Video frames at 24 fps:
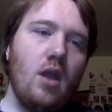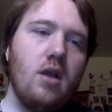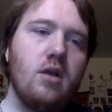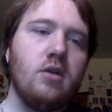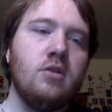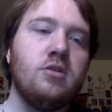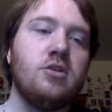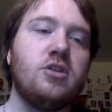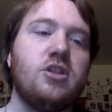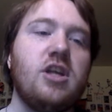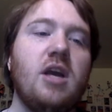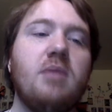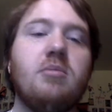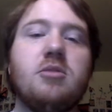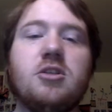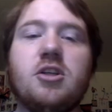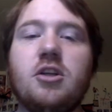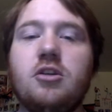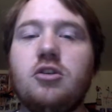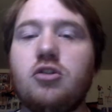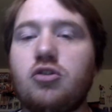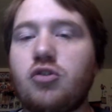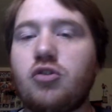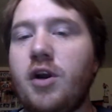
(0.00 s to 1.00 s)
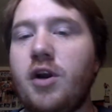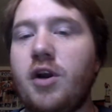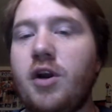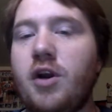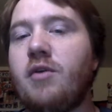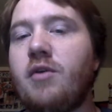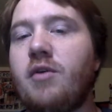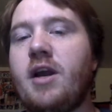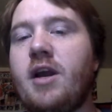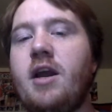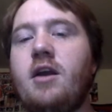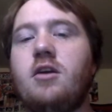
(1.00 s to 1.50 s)
the Sabres didn't trade
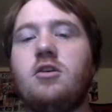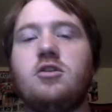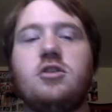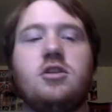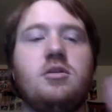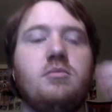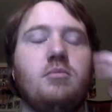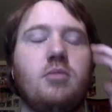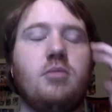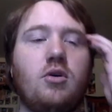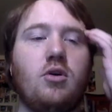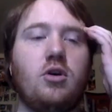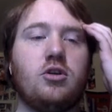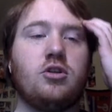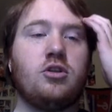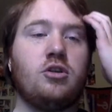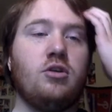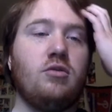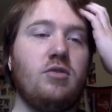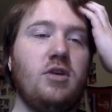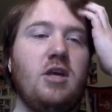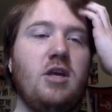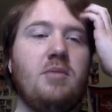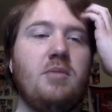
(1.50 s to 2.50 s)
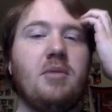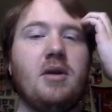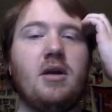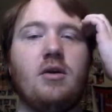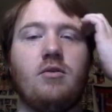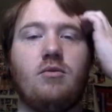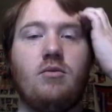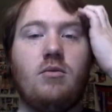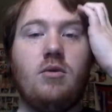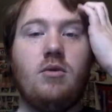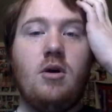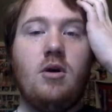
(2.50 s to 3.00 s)
Craig Anderson, but also keeping
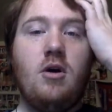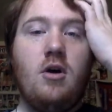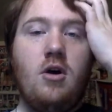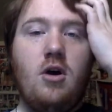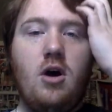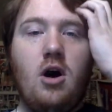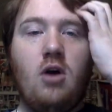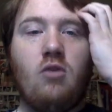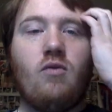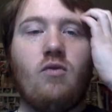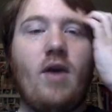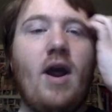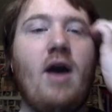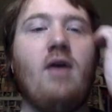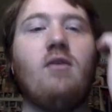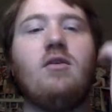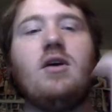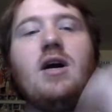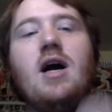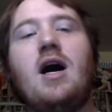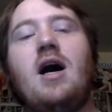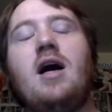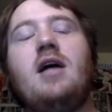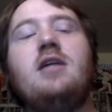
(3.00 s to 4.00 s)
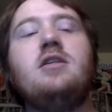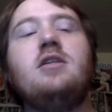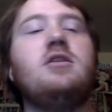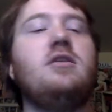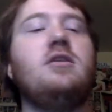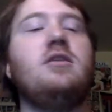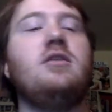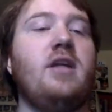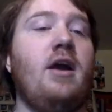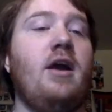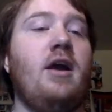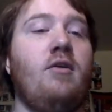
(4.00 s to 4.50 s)
a around guys
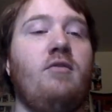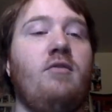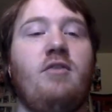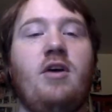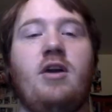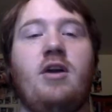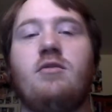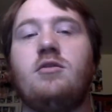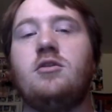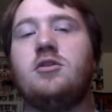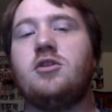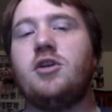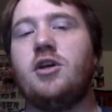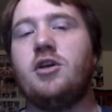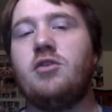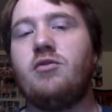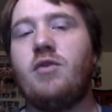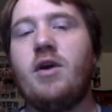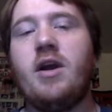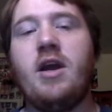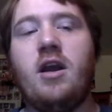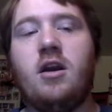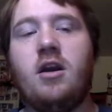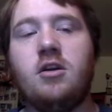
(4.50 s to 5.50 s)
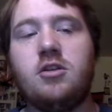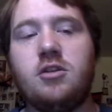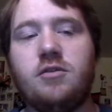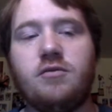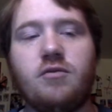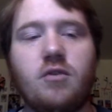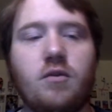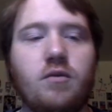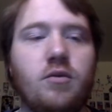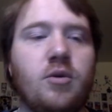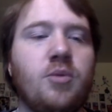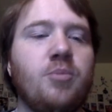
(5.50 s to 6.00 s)
that are veterans like Craig Anderson
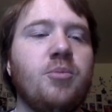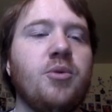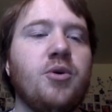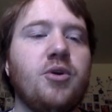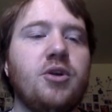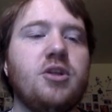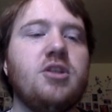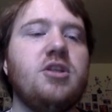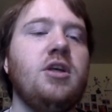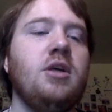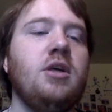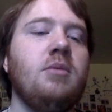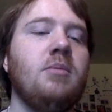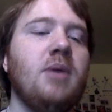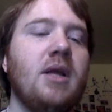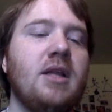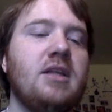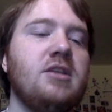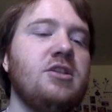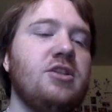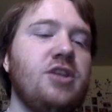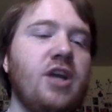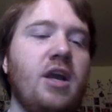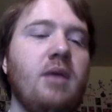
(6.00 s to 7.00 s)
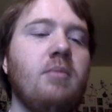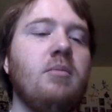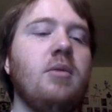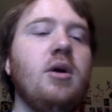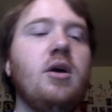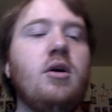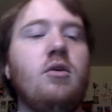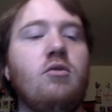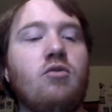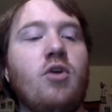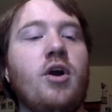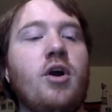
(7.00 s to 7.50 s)
for a rebuilding team at the same
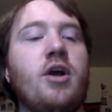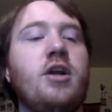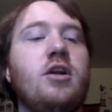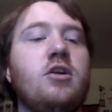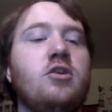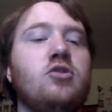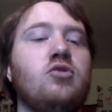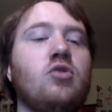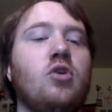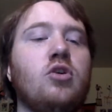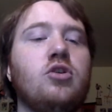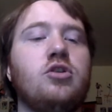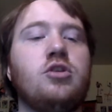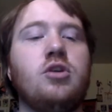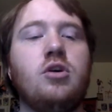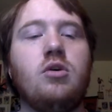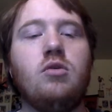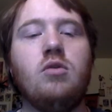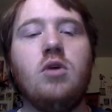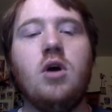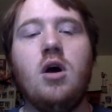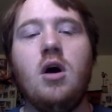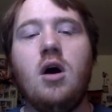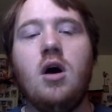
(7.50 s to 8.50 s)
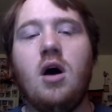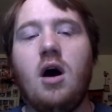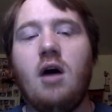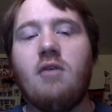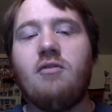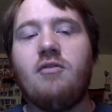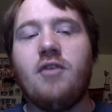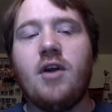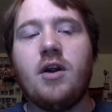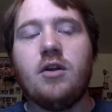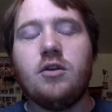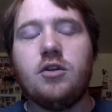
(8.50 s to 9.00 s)
rate is also a
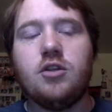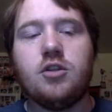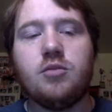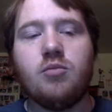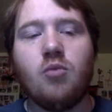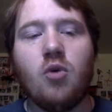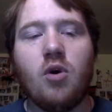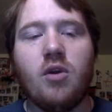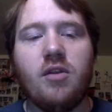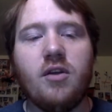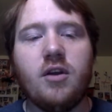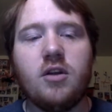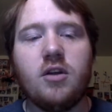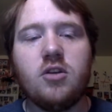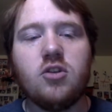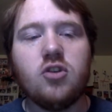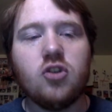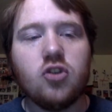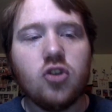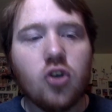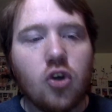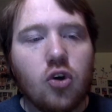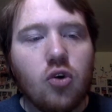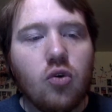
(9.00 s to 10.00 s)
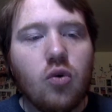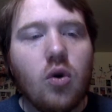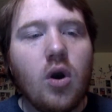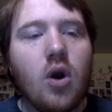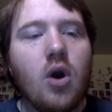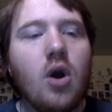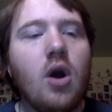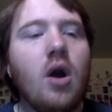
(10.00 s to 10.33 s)
fairly smart thing to do.